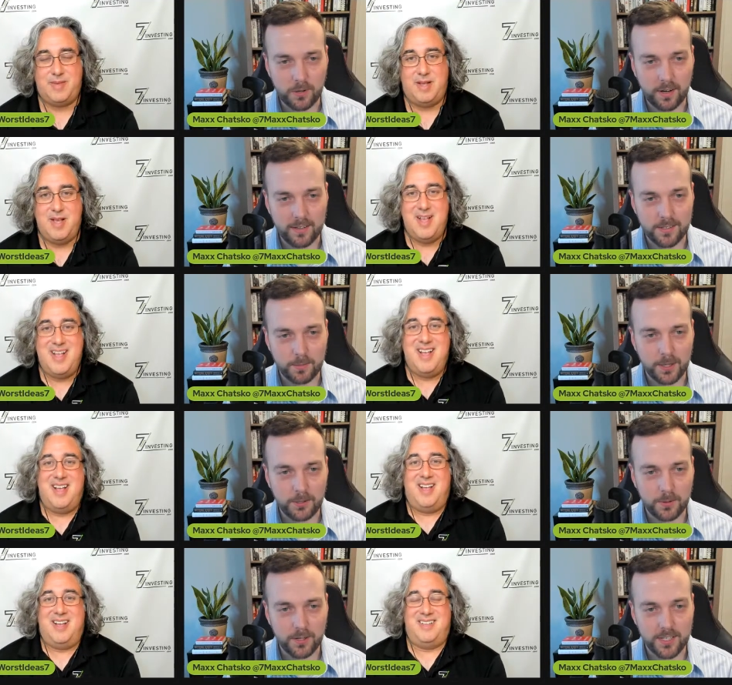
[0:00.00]
Speaker 1: or not. Somebody on
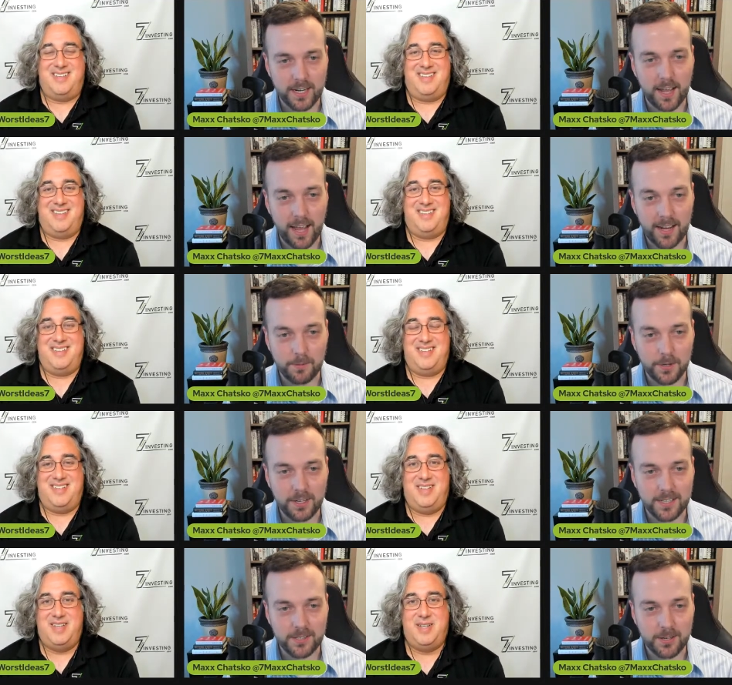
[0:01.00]
Twitter said, "Hey, what do you
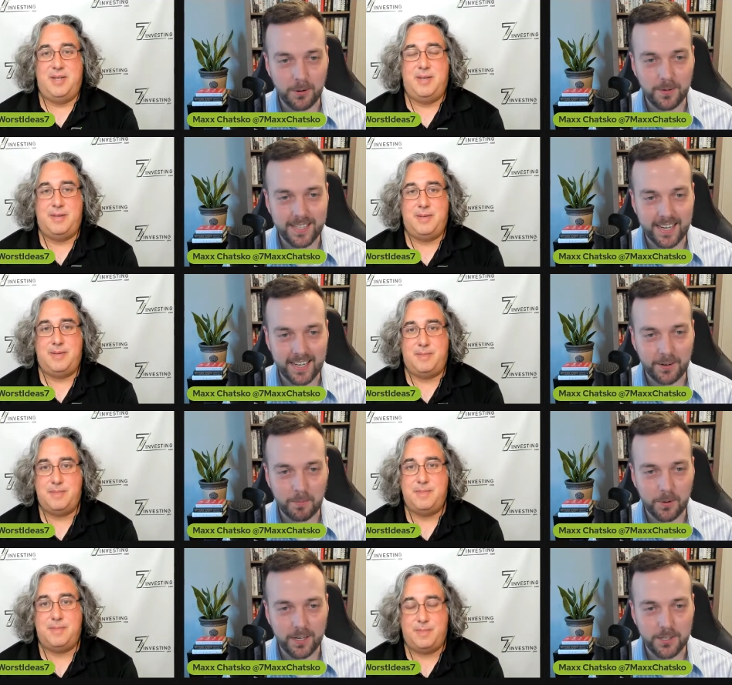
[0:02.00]
guys? Nobody's taking out a
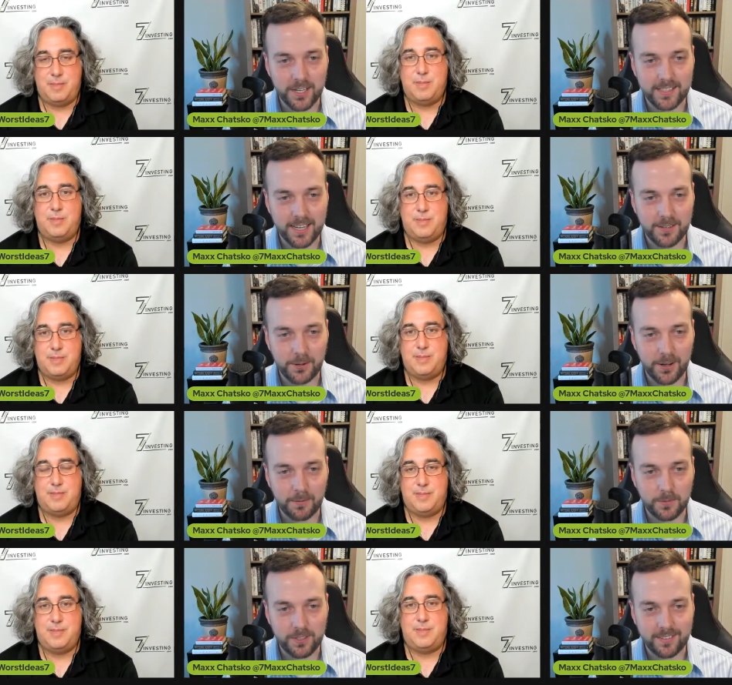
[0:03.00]
mortgage. You guys don't know
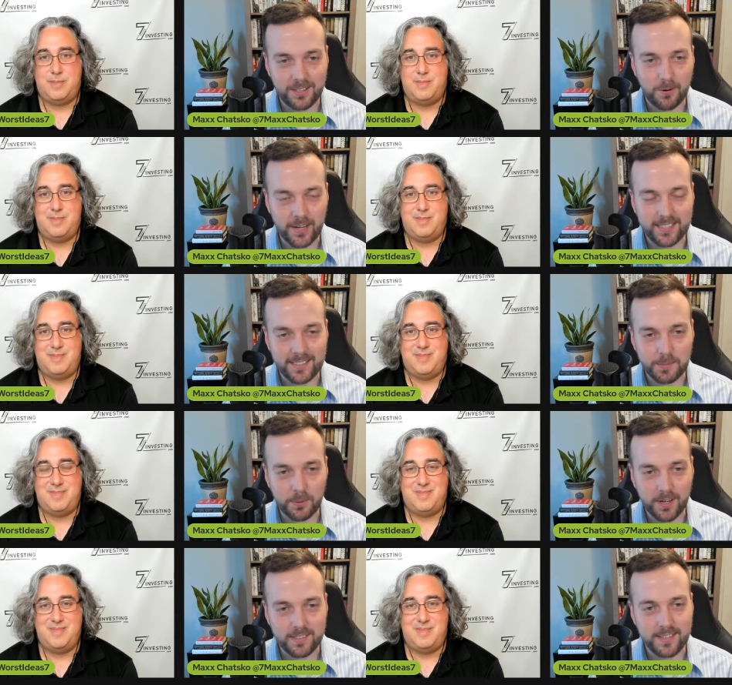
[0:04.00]
how crazy this
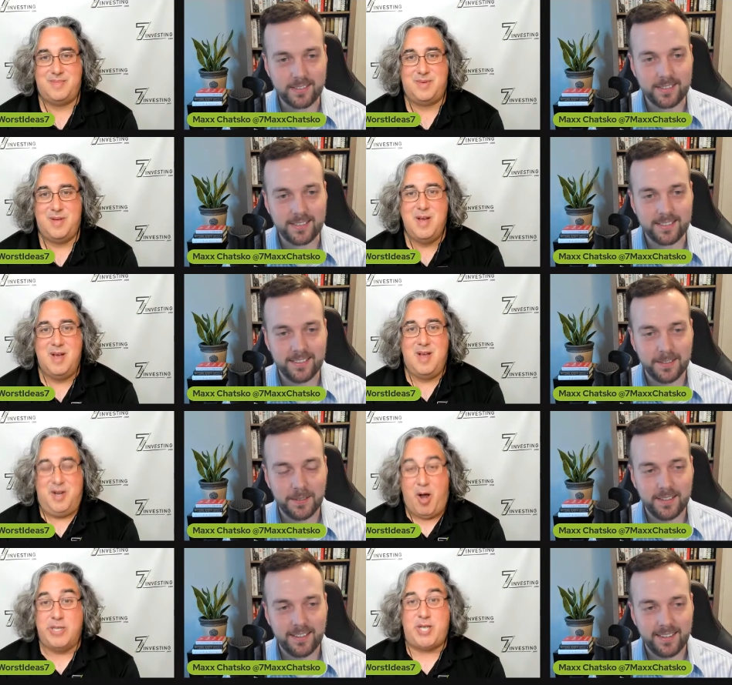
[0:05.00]
process is."
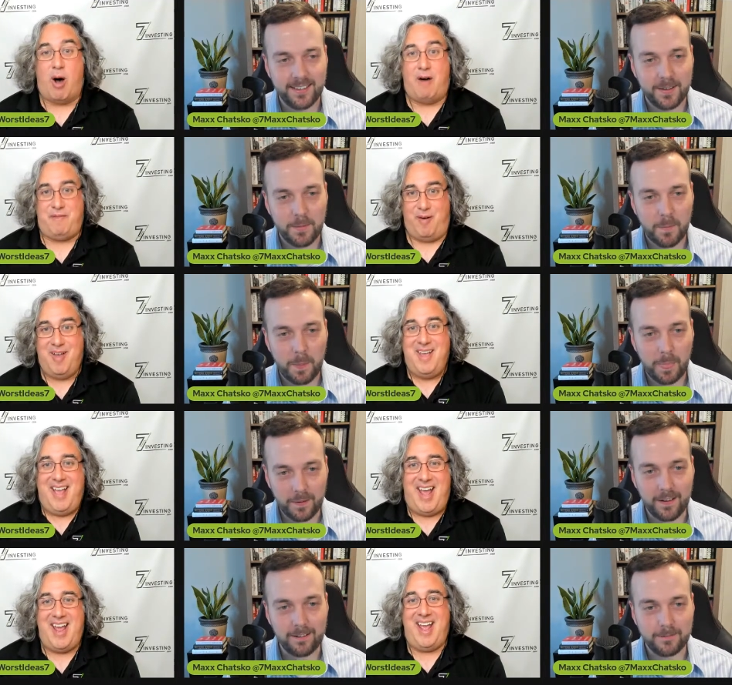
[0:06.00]
Speaker 2: No, it's awful.
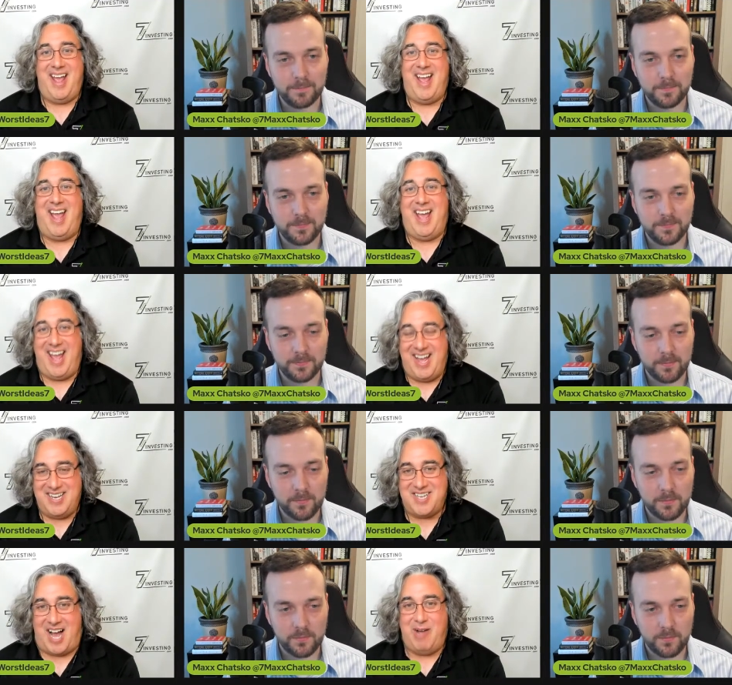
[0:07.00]
Yeah. And,
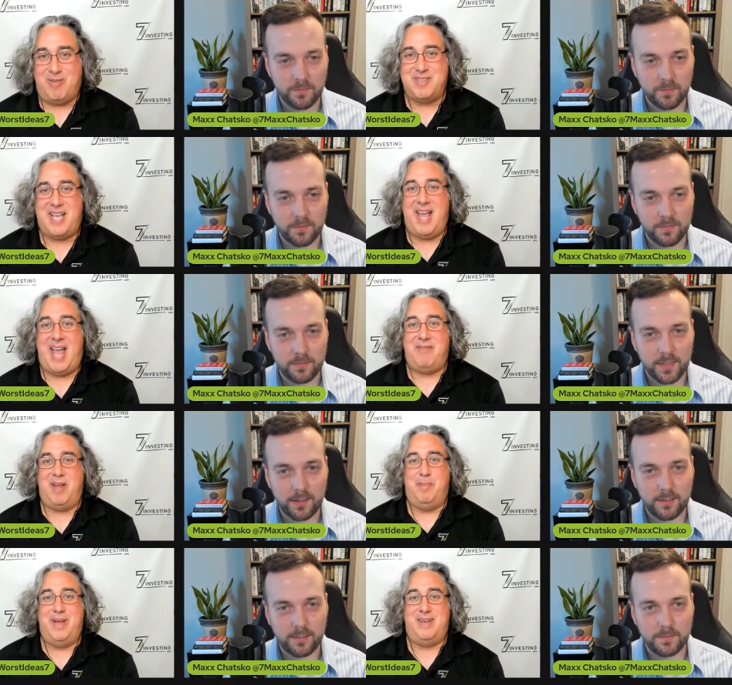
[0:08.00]
and, I will say,
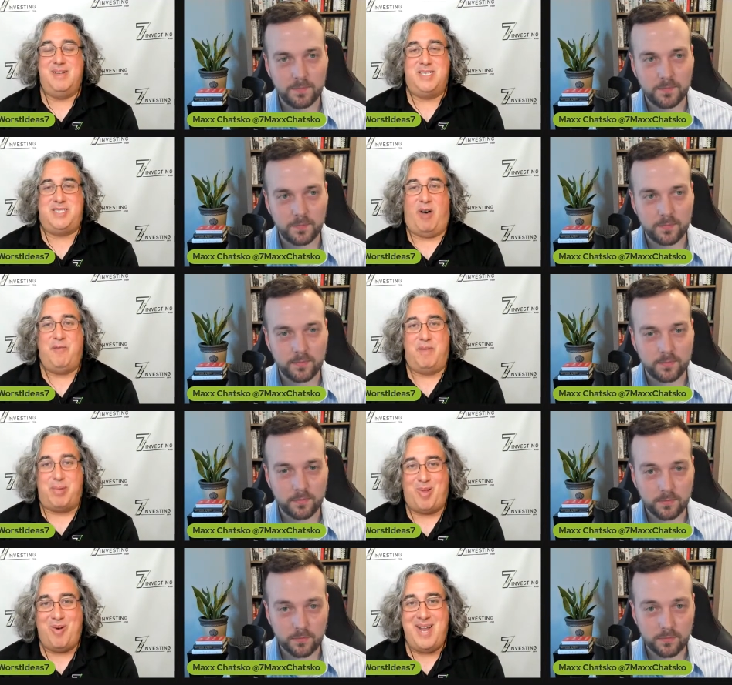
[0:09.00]
having been
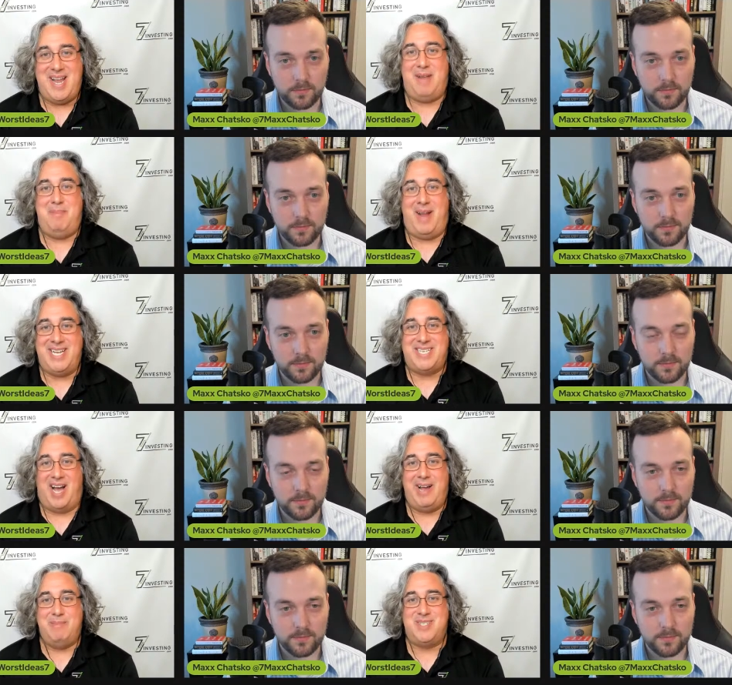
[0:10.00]
self-employed at many
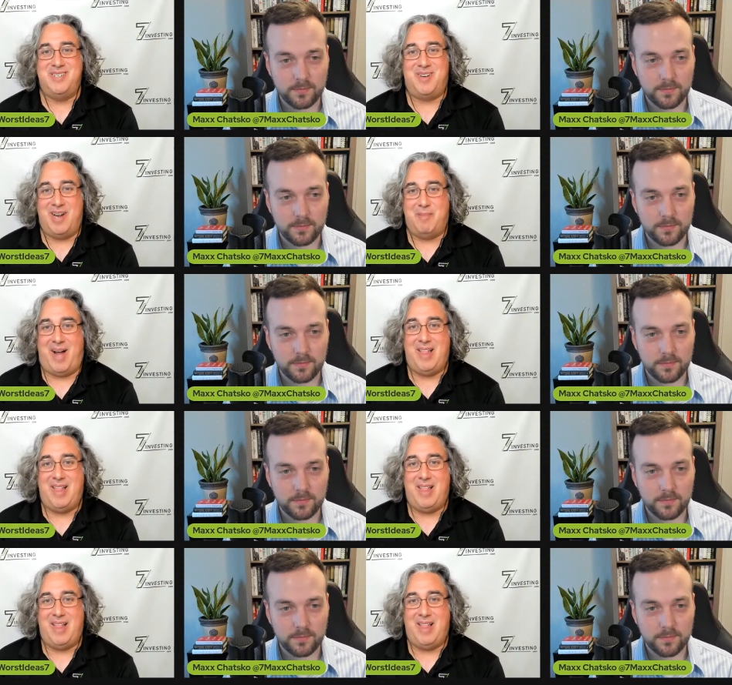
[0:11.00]
times during my